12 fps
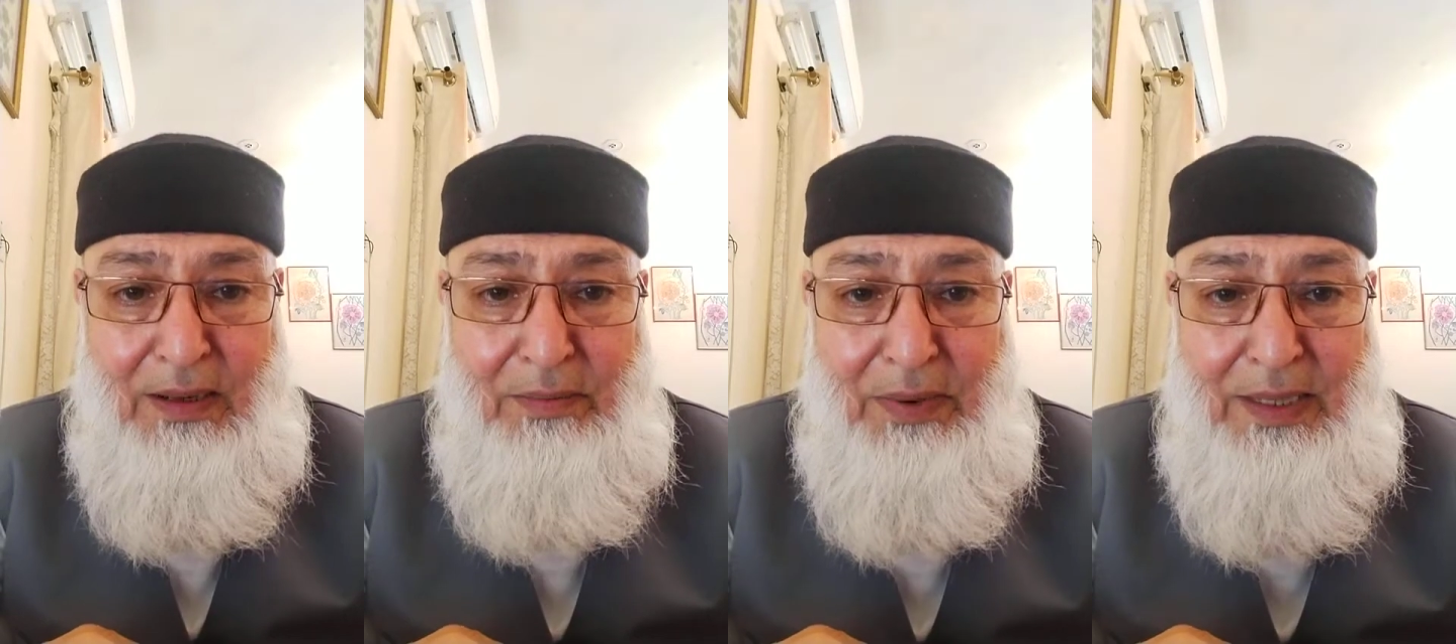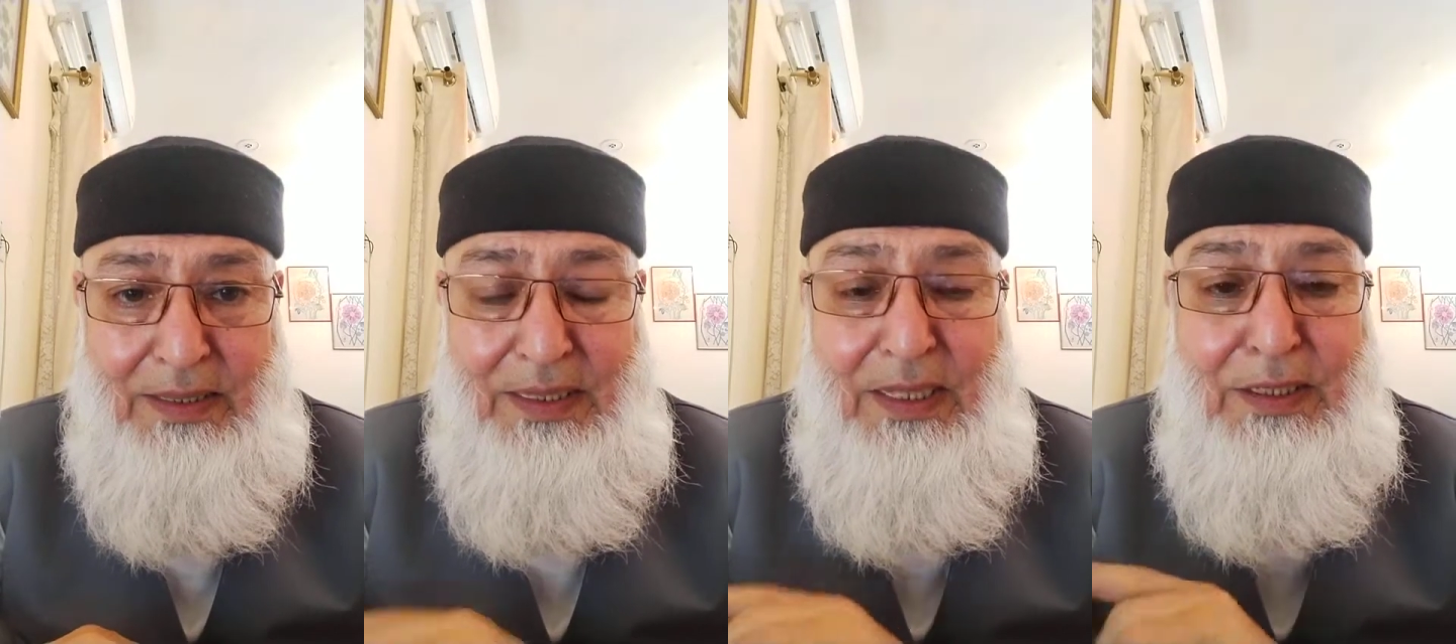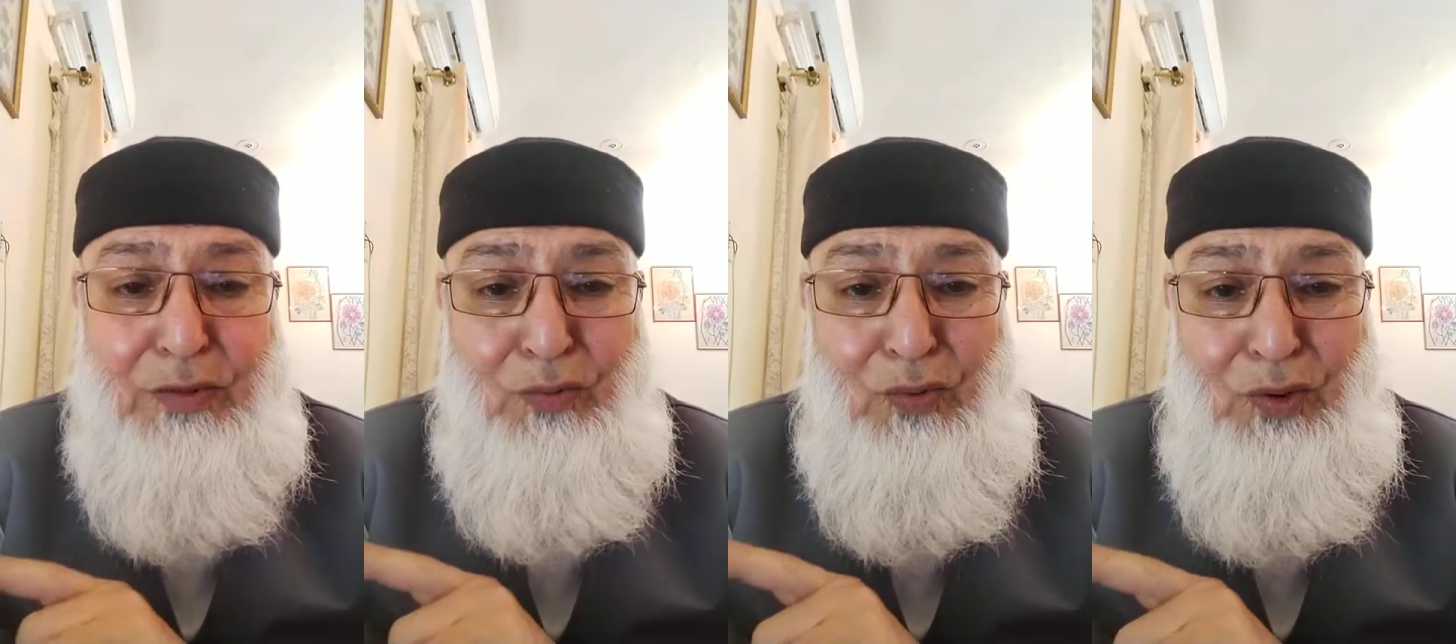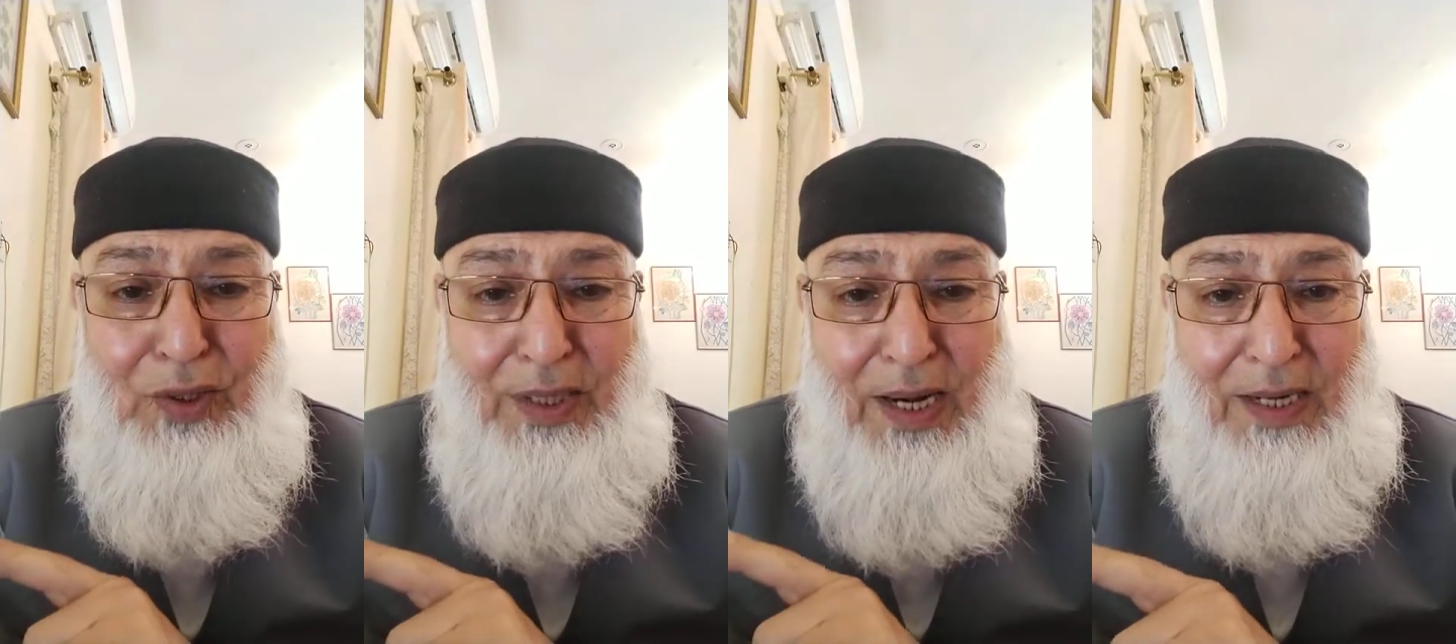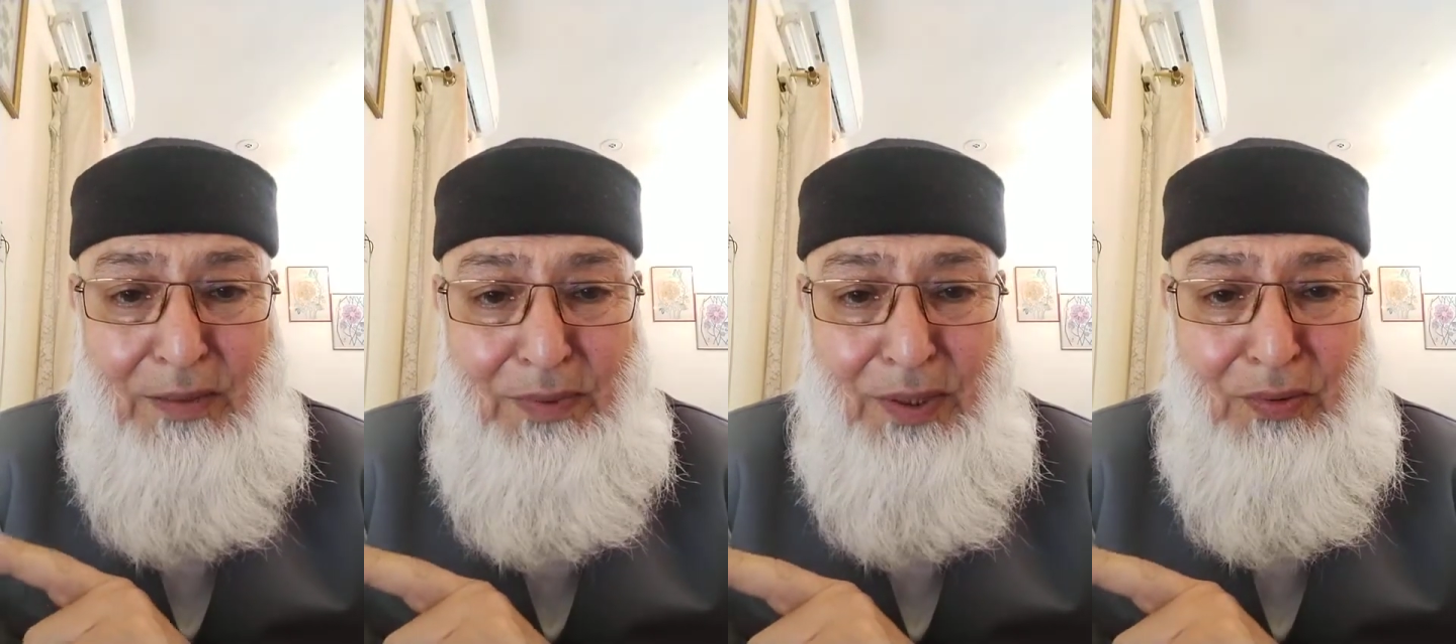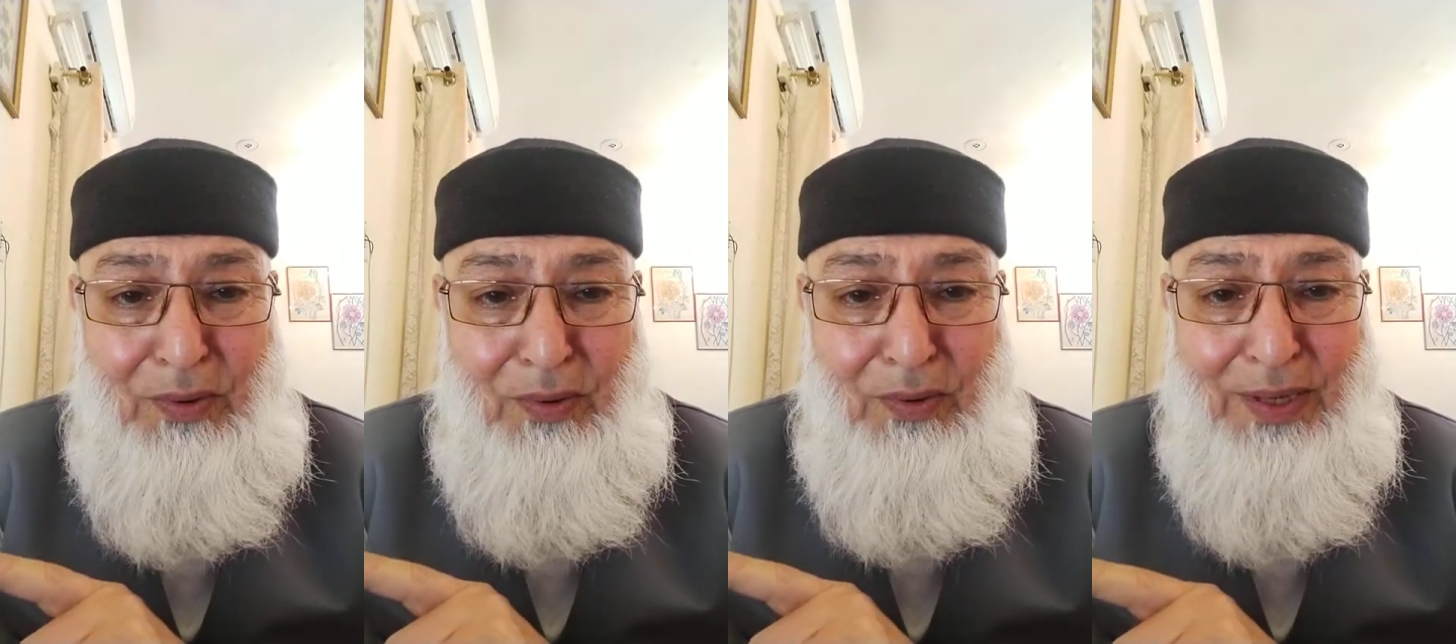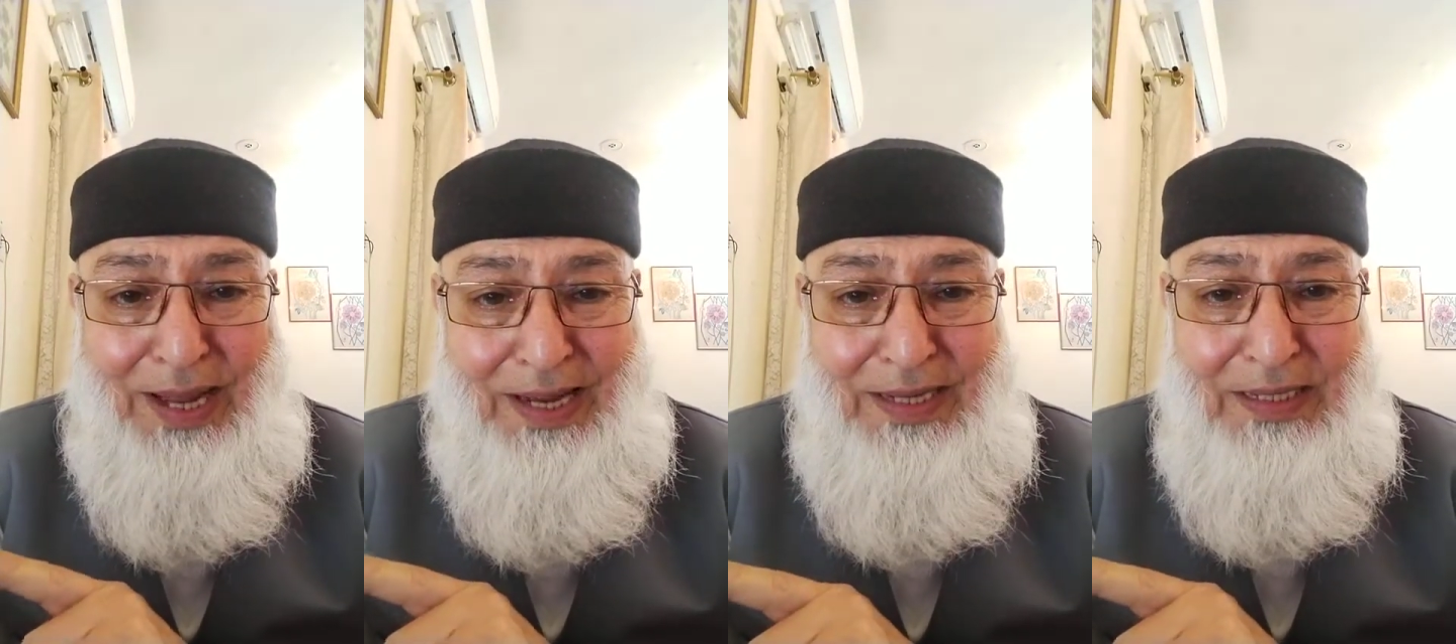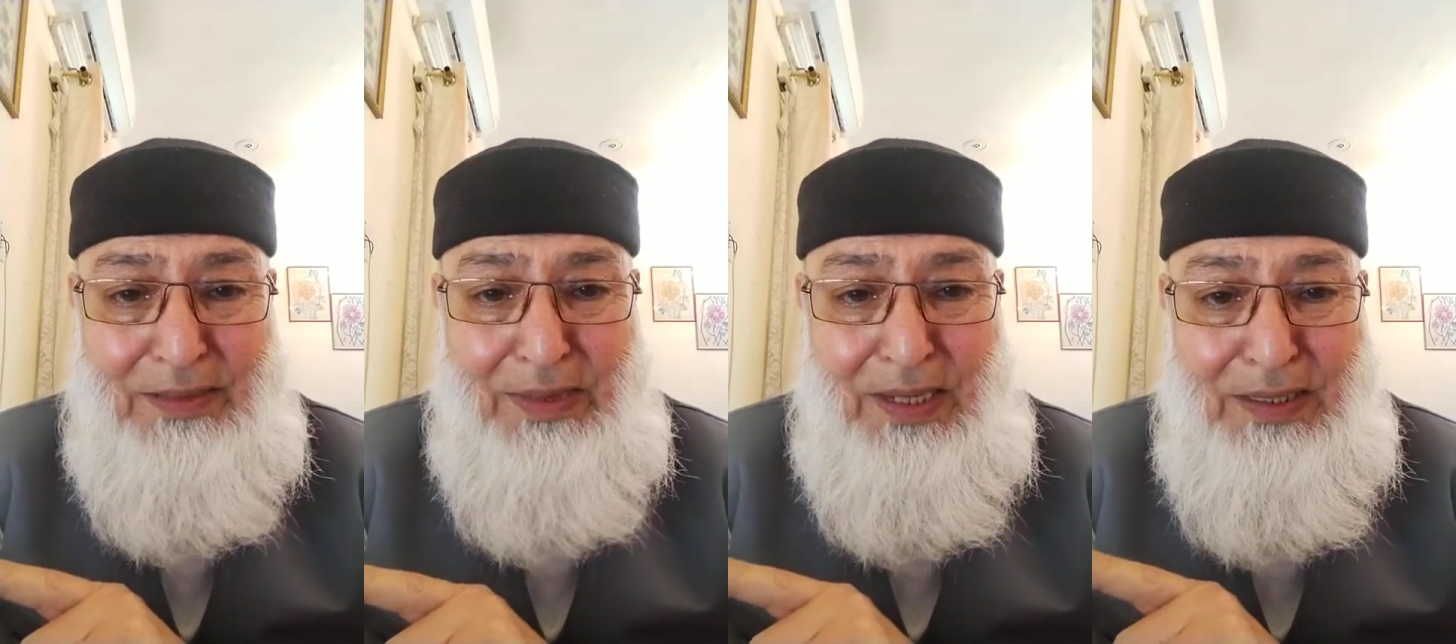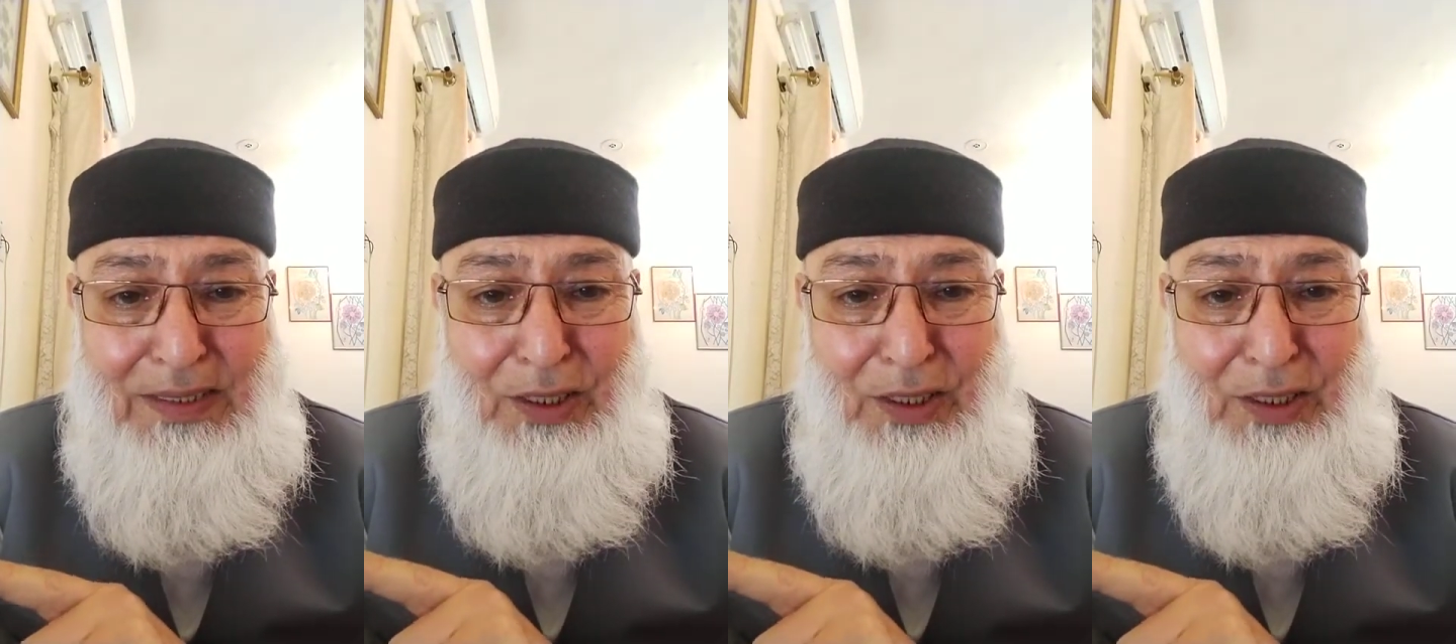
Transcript: but this would not be called agreement.